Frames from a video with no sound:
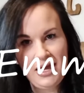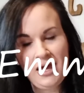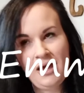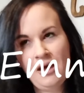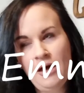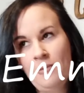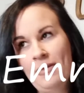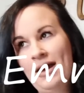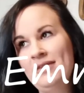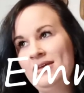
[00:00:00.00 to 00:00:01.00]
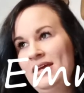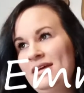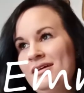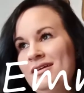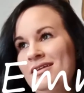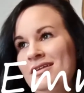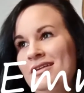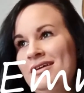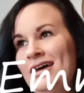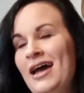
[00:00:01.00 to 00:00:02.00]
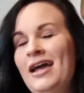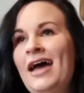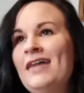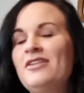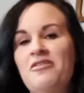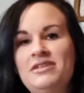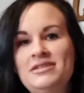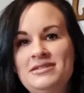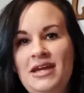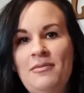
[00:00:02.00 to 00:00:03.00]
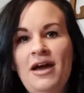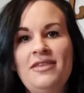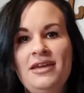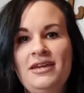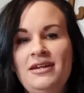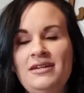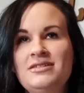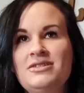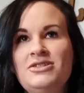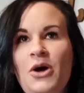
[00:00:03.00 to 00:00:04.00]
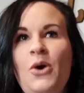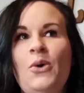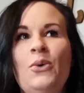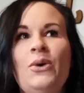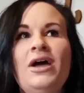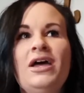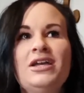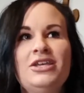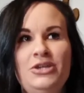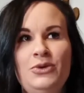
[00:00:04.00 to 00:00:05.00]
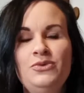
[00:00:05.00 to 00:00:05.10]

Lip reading: I think I love this name. I think it is so cute.